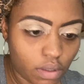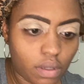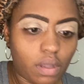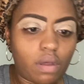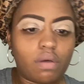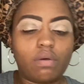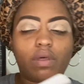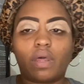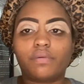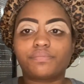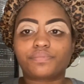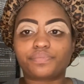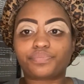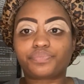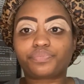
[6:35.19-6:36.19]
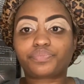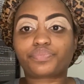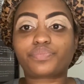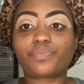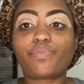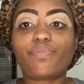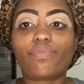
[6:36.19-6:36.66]
Oh, okay.
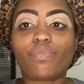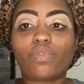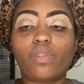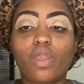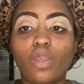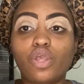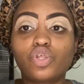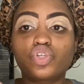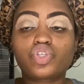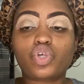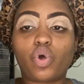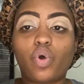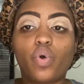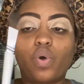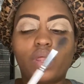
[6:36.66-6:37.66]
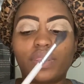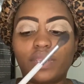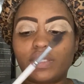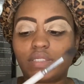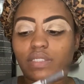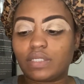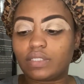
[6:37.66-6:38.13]
So
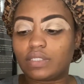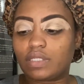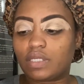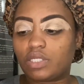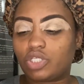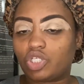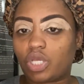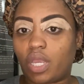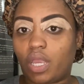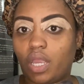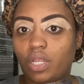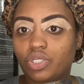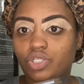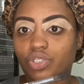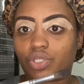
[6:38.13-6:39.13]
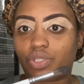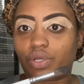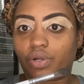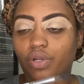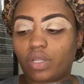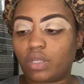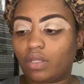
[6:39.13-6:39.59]
this is the
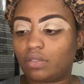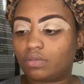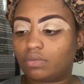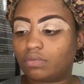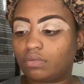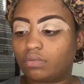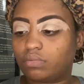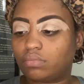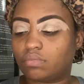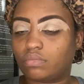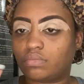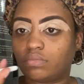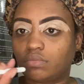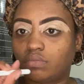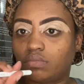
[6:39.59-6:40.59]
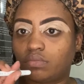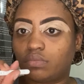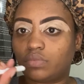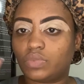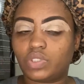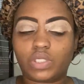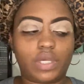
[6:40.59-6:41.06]
JH30.
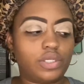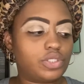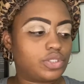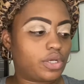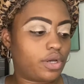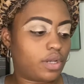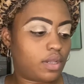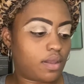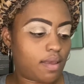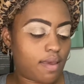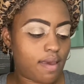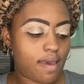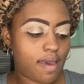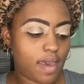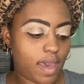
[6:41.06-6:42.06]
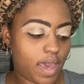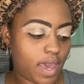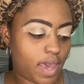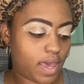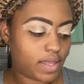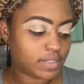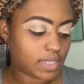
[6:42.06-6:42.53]
JH30.
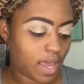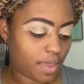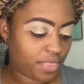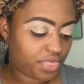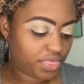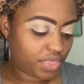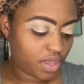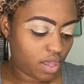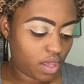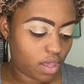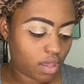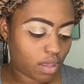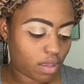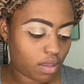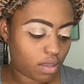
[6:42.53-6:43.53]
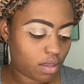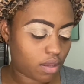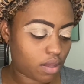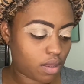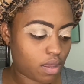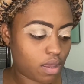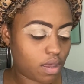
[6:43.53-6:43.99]
And I think
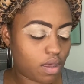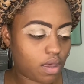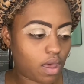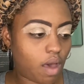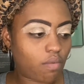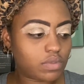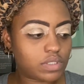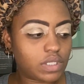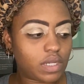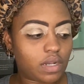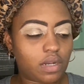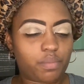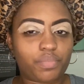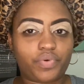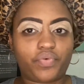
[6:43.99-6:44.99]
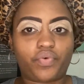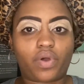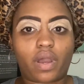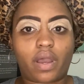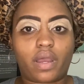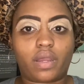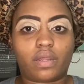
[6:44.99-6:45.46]
I was looking at it before
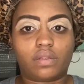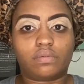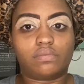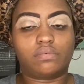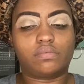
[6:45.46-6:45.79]
I